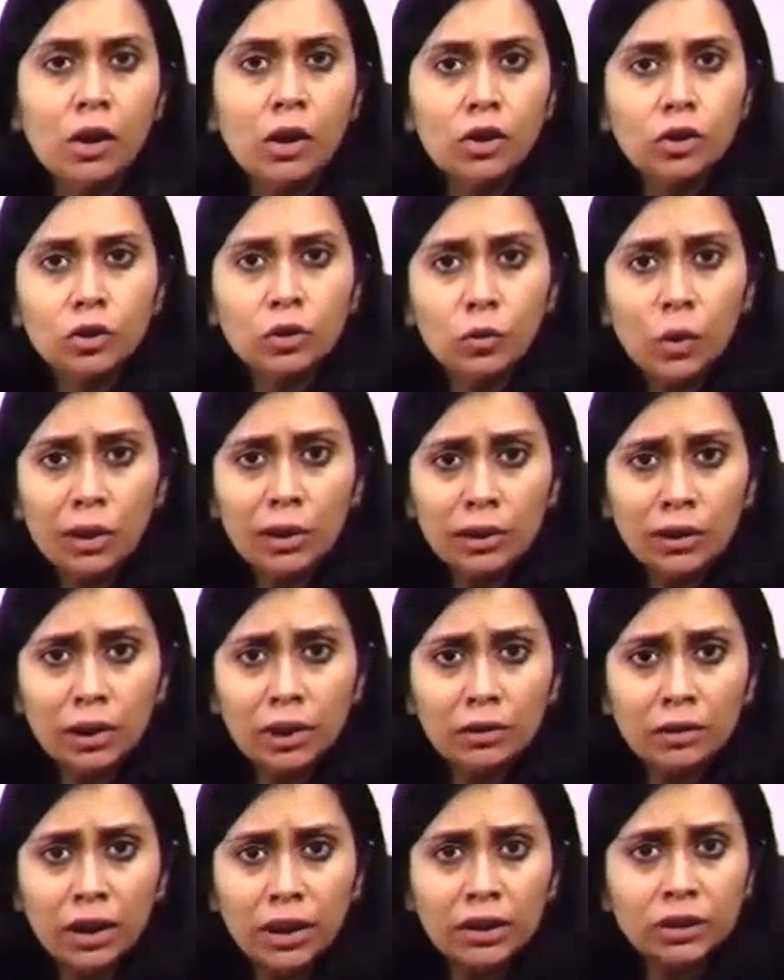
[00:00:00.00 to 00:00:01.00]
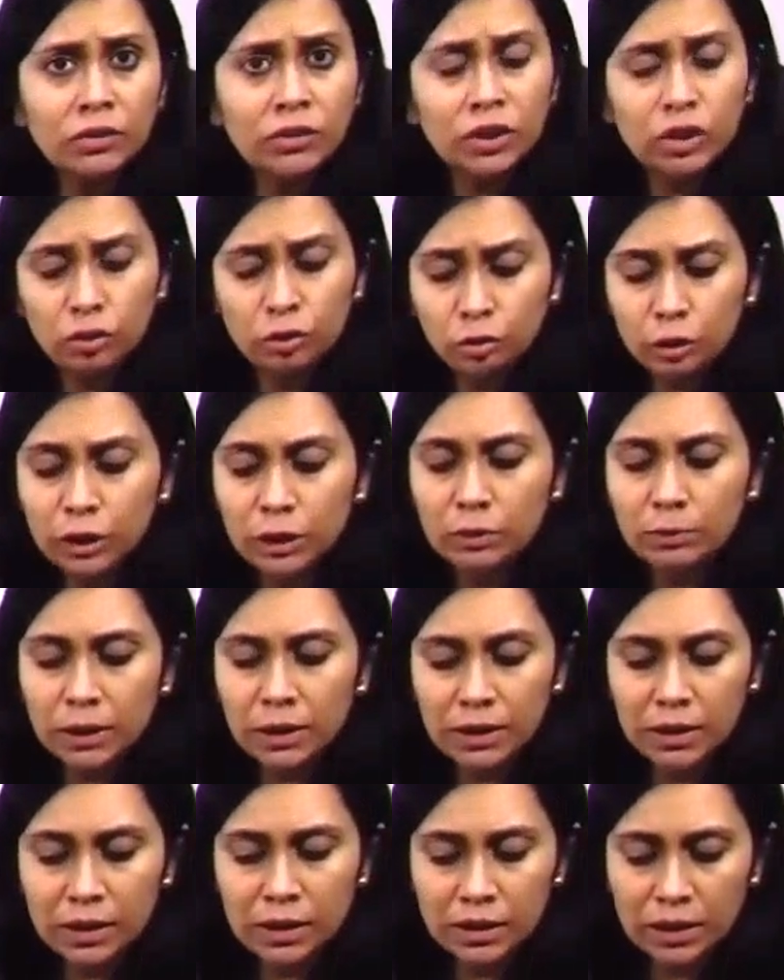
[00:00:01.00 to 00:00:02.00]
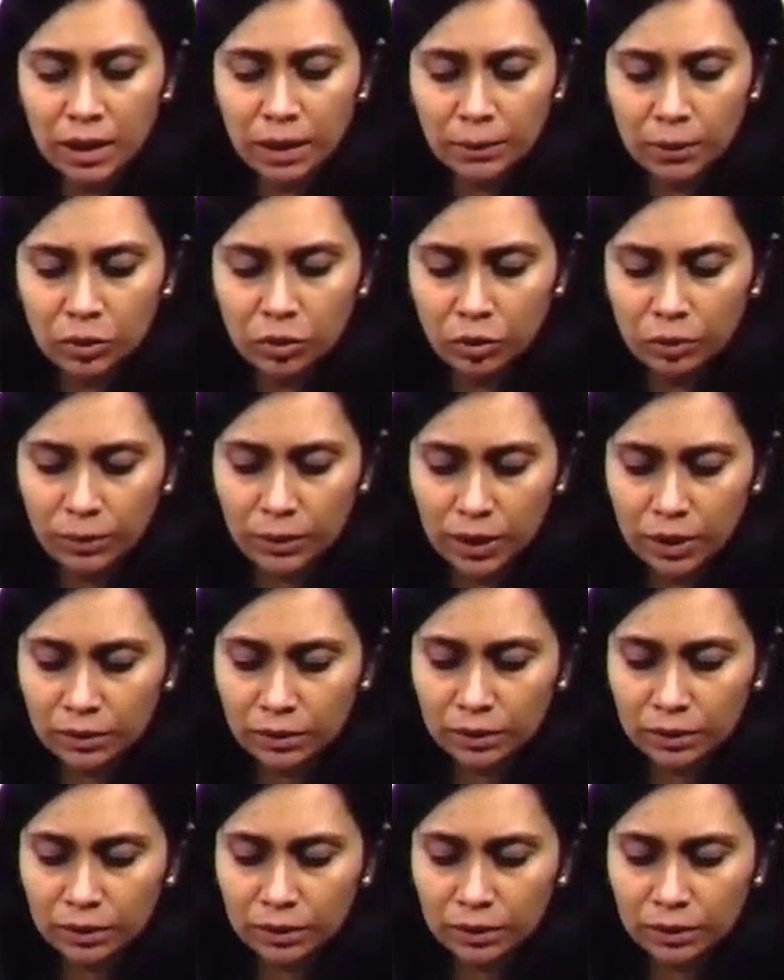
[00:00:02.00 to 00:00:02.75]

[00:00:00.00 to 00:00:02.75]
So what are the drugs which trigger malignant hyperthermia?